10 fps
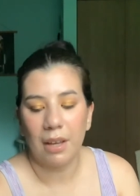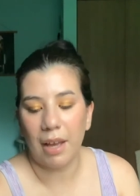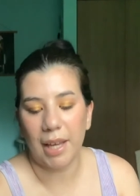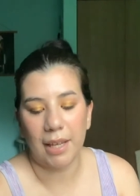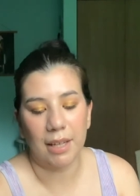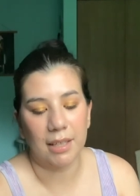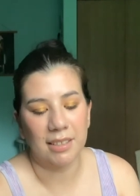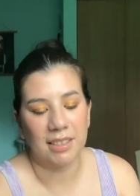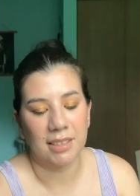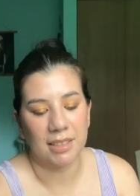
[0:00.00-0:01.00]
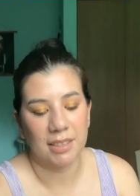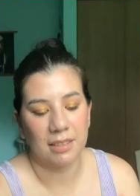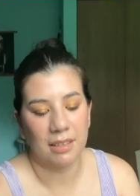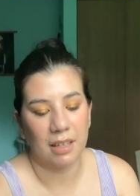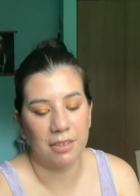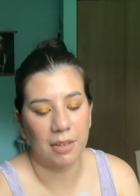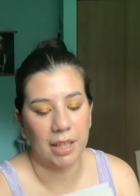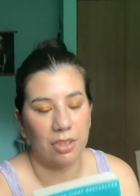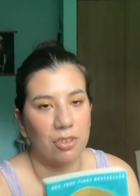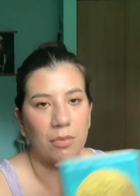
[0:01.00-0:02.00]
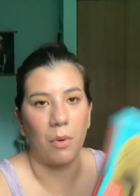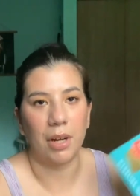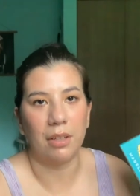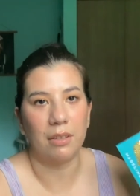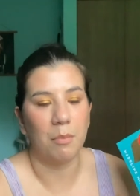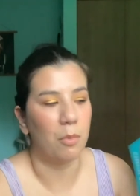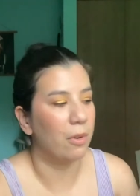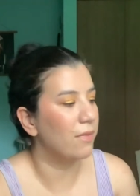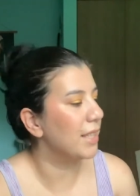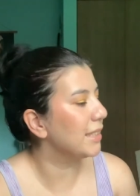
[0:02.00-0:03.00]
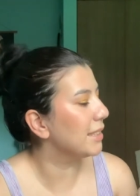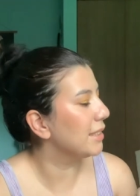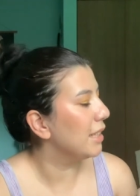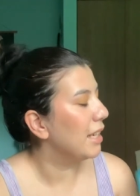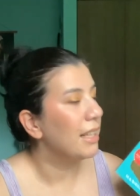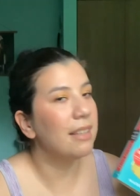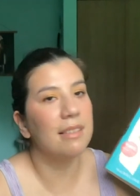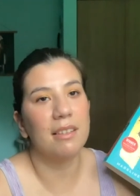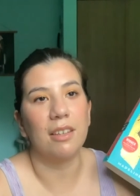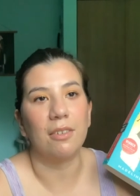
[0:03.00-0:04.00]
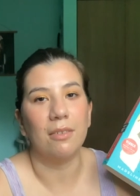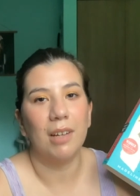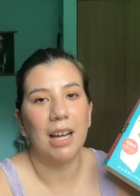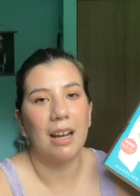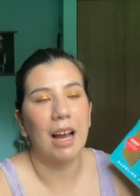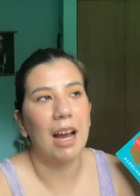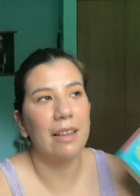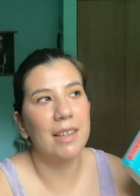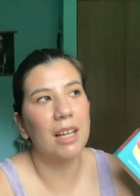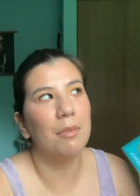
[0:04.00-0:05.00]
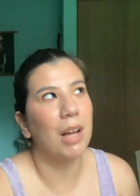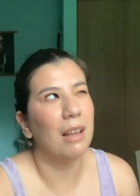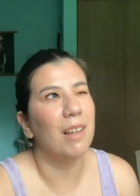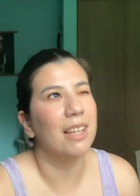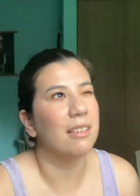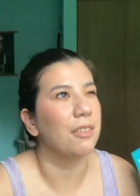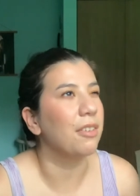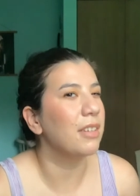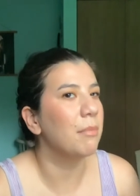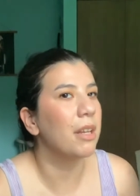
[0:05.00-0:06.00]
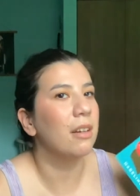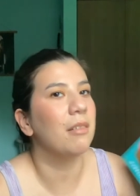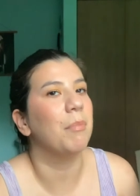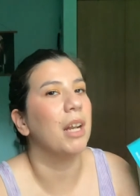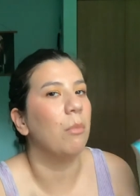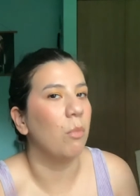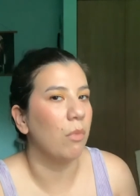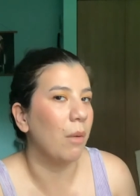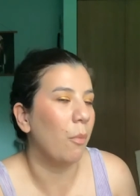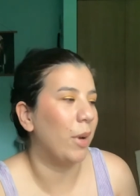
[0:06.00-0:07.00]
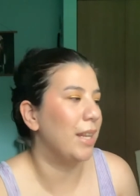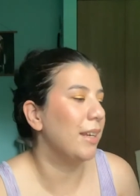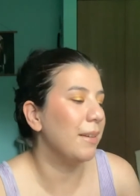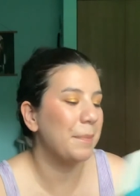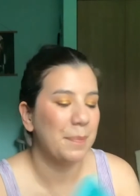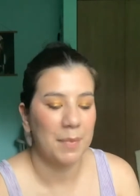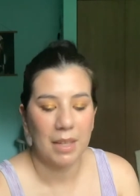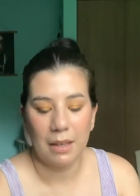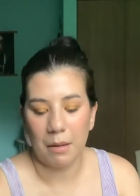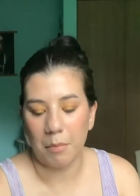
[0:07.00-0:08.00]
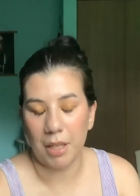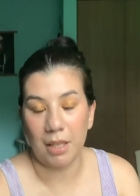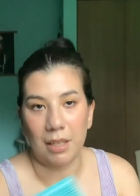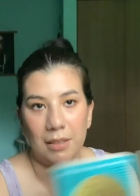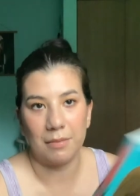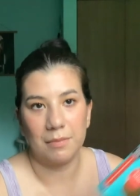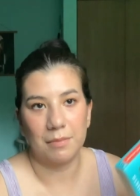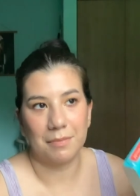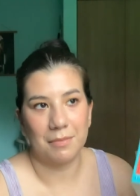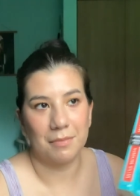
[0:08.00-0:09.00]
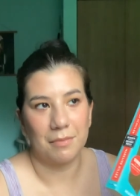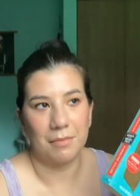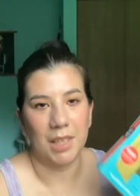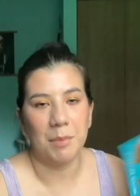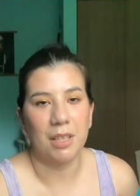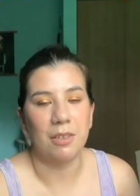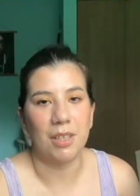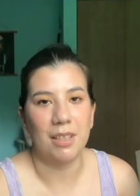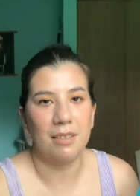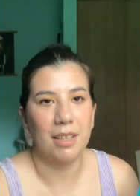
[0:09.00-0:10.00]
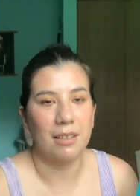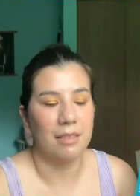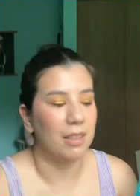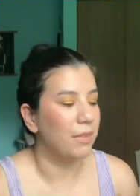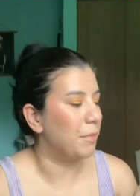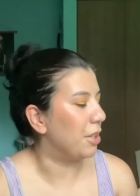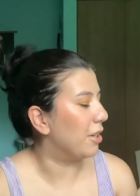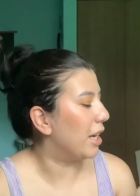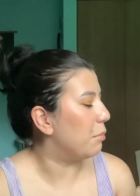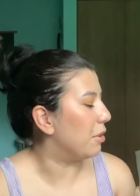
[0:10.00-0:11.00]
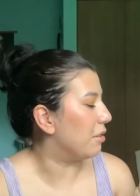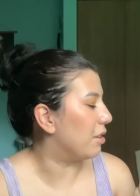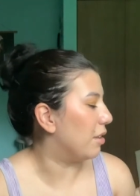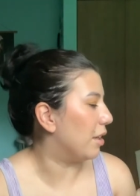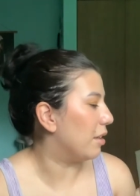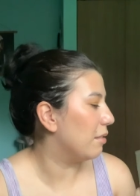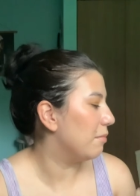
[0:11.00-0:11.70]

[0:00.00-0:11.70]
And so I like just wanted more of this. This is cute. I think I'll, I'll like Circe better, but I'm, I'm waiting. But let me know, did this like live up to your hype, or is it like,